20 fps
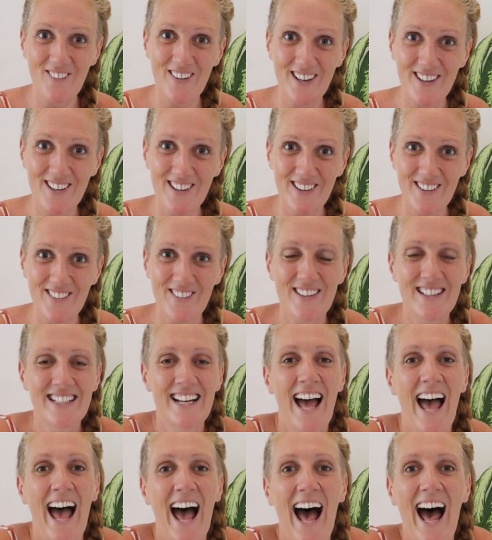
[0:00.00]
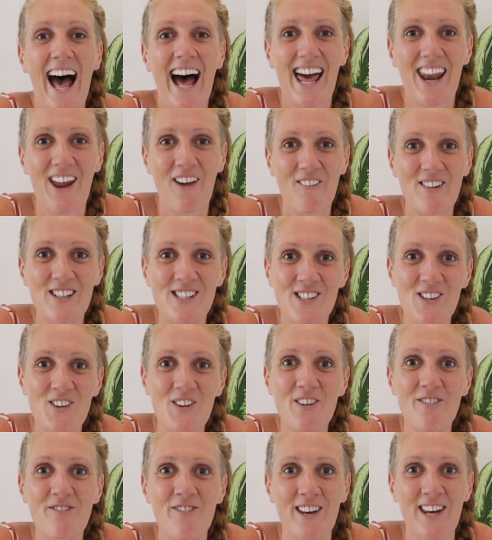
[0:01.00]
woo! And I will do
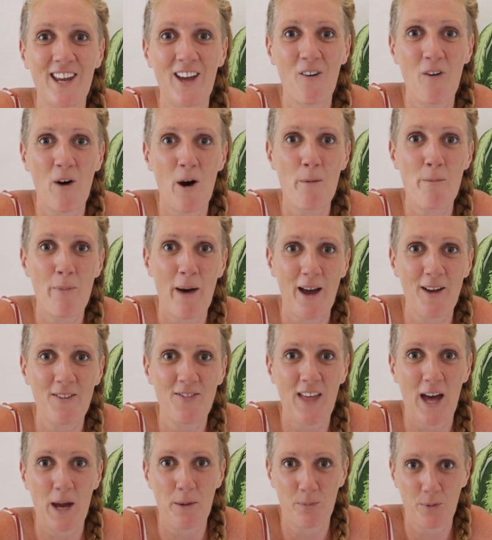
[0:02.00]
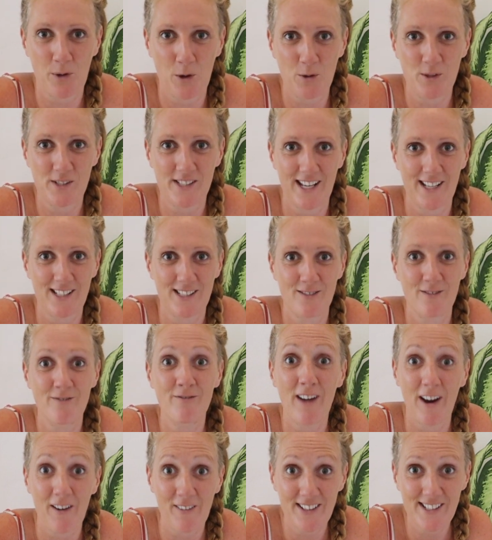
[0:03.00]
a video about that process
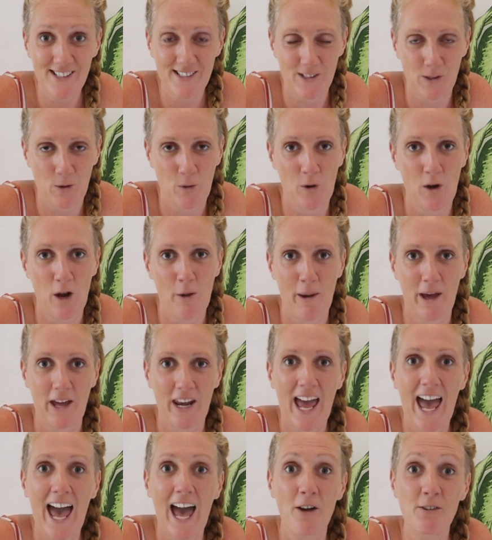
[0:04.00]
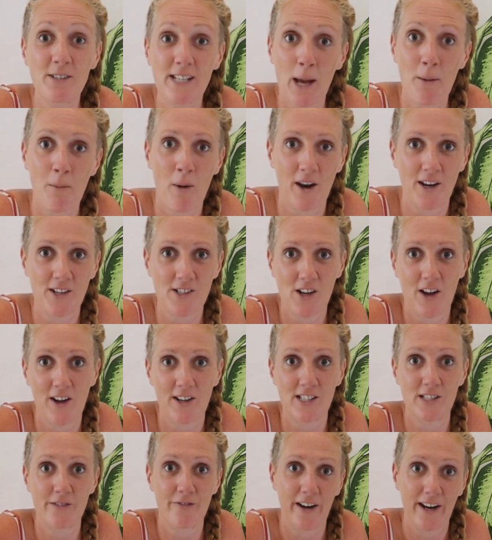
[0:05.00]
very soon, about how to get
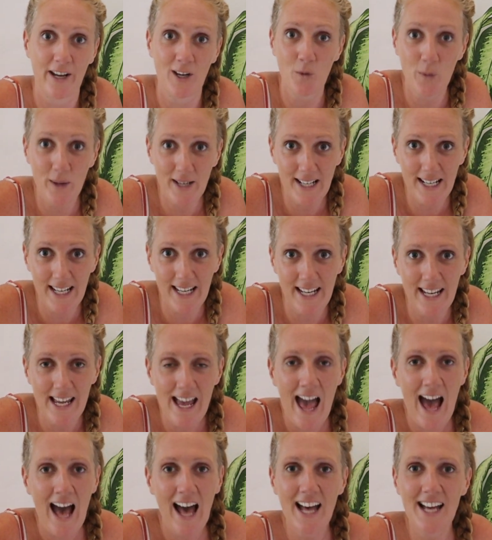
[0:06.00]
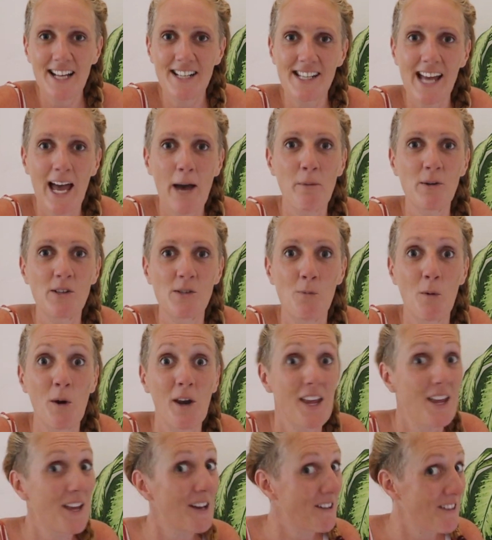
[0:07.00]
monetized very quickly and how much
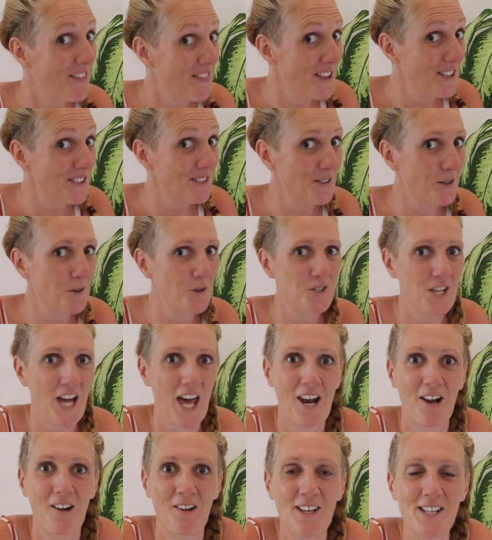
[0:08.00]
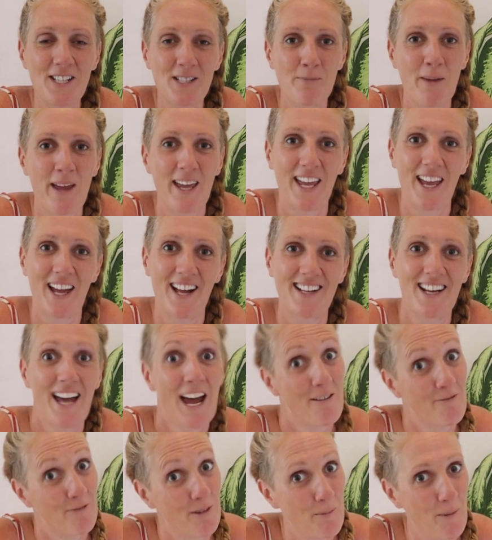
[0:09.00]
money this new channel is making
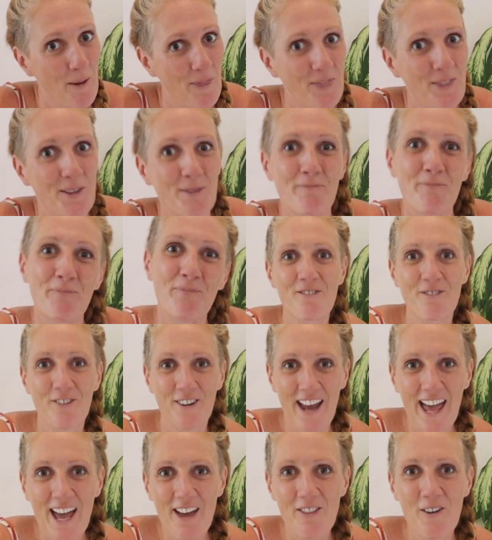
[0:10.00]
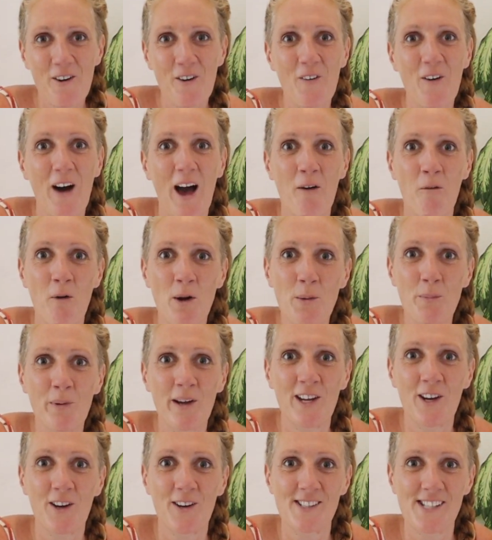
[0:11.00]
every month. For now though, I want to
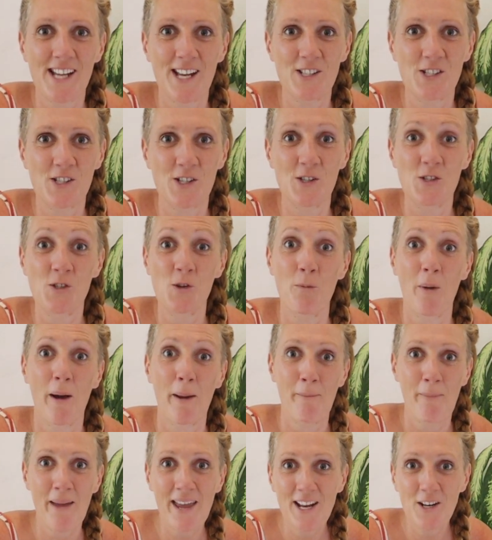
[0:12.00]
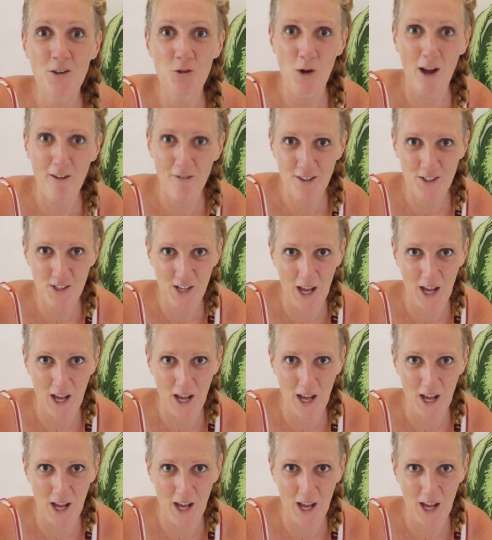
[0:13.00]
bring your attention to my main travel